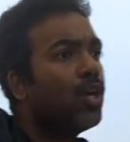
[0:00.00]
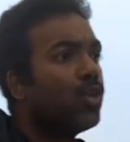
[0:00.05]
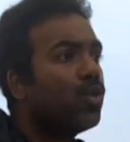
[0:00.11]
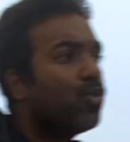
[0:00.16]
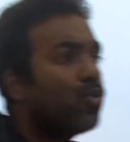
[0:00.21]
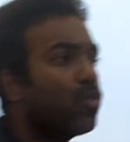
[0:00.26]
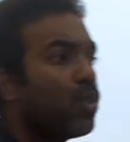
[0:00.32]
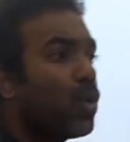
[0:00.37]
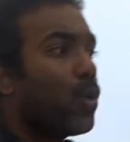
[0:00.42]

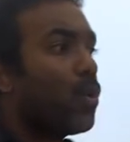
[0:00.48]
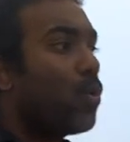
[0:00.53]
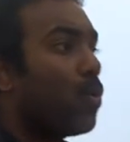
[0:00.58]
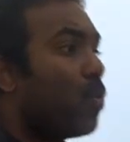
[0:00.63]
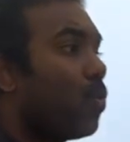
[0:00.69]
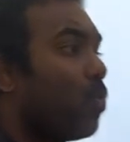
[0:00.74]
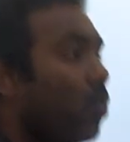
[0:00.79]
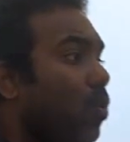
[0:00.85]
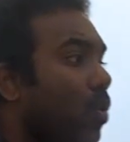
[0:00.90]
so
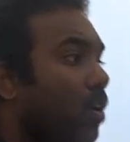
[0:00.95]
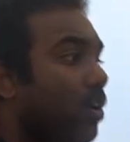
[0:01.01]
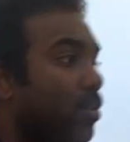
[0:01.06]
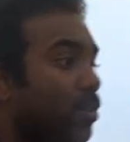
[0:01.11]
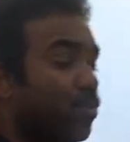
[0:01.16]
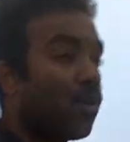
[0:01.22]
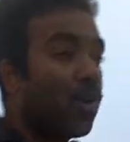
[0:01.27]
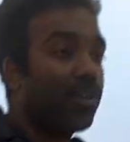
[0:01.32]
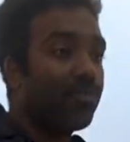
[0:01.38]

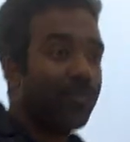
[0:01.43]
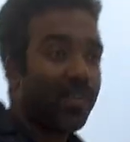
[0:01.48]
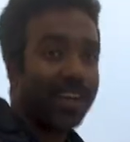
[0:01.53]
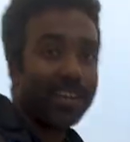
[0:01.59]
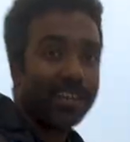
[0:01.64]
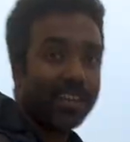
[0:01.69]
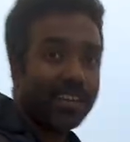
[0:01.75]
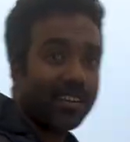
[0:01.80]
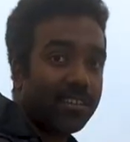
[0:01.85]
sword
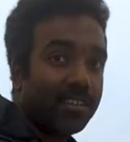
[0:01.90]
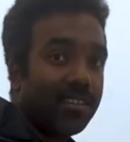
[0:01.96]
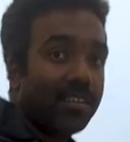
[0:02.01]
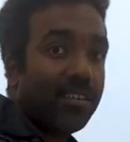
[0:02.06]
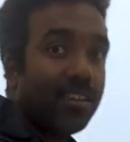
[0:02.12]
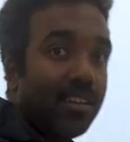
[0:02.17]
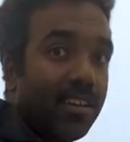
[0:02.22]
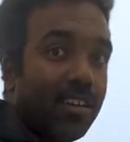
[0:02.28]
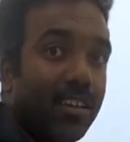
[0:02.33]
fighting
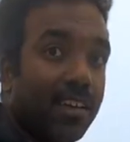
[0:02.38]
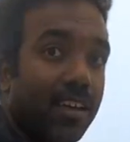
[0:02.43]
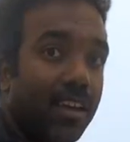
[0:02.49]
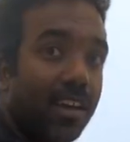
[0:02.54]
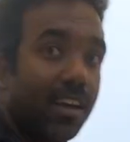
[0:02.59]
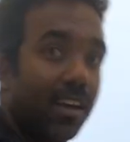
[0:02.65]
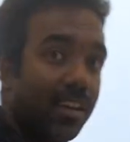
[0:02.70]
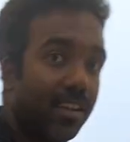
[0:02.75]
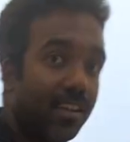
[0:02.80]

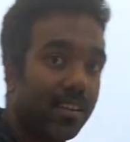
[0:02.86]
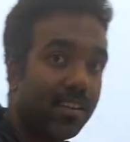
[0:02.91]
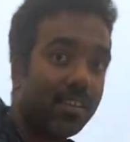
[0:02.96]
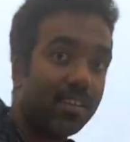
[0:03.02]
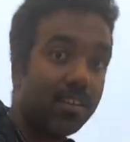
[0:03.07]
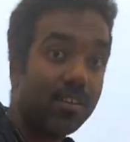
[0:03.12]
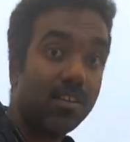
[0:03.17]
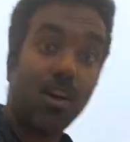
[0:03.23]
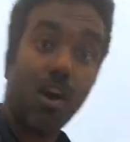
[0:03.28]
okay, all,
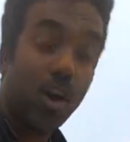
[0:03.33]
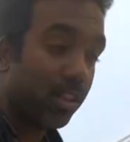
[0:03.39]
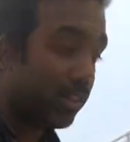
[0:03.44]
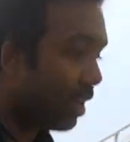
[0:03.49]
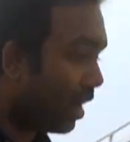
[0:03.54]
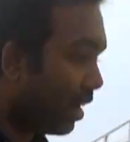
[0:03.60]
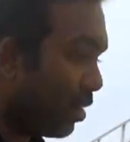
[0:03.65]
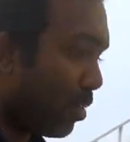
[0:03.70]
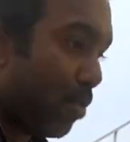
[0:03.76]
sports, all
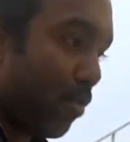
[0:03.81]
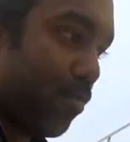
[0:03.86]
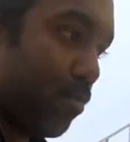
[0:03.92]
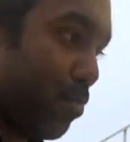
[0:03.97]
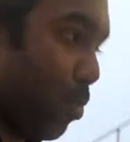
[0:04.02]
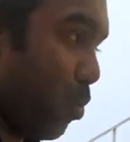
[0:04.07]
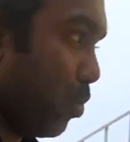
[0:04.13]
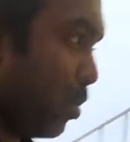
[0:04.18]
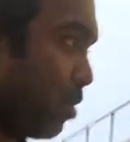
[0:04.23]
kinds of
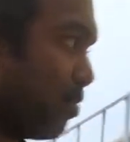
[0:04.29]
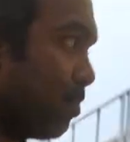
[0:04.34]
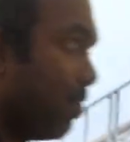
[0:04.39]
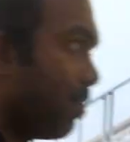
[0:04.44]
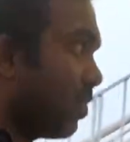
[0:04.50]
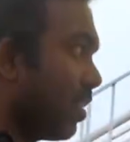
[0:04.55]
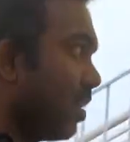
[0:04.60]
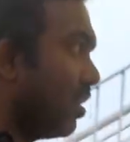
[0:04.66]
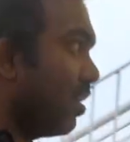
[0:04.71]
sports
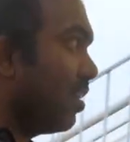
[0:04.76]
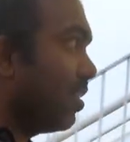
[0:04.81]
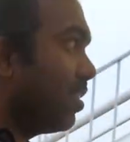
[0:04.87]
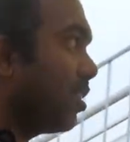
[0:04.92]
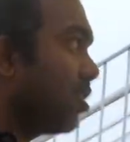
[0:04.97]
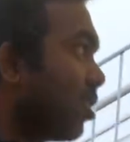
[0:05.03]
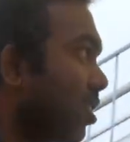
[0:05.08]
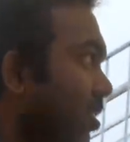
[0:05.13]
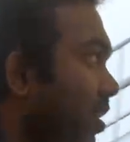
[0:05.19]
they
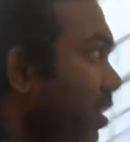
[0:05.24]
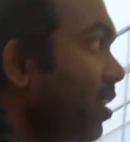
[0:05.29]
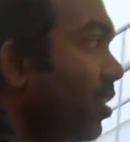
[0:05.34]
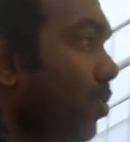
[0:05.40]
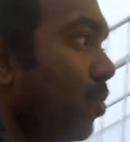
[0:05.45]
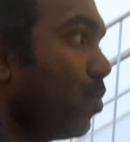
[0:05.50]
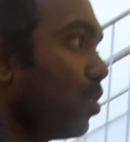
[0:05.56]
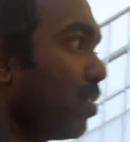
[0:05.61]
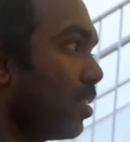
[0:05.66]
generally
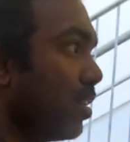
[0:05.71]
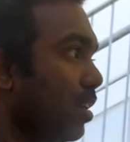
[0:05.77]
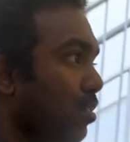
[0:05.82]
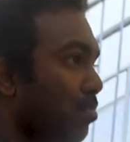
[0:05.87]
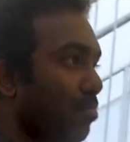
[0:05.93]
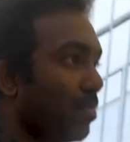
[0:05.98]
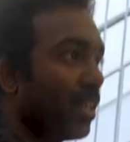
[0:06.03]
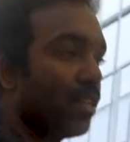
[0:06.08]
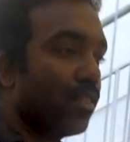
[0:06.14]
use these
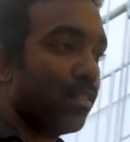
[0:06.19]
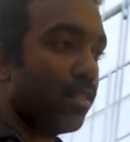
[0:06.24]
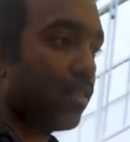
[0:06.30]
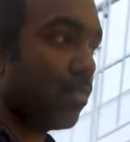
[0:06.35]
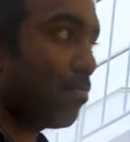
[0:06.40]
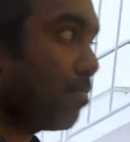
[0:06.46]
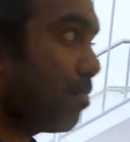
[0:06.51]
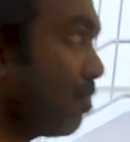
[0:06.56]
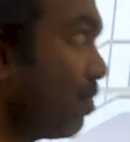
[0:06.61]

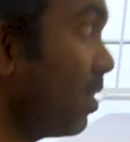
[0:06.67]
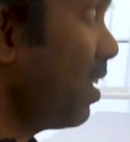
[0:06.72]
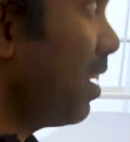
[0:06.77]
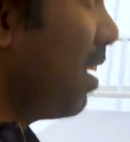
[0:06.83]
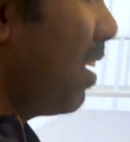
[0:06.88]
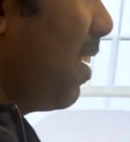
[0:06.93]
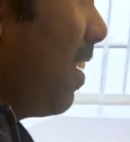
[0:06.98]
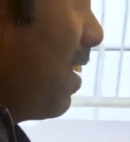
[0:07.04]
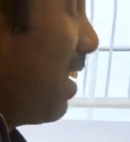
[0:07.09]
places
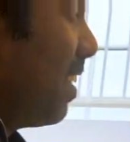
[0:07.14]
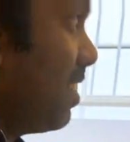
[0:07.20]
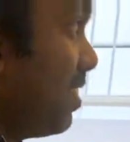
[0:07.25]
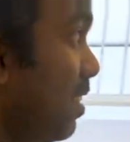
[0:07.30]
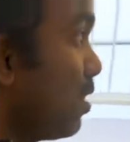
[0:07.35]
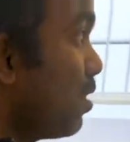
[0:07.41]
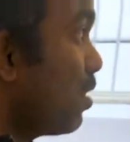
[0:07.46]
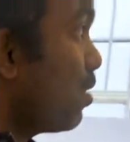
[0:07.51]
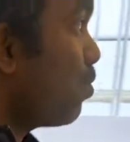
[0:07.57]

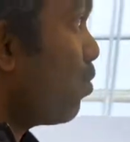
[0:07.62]
this is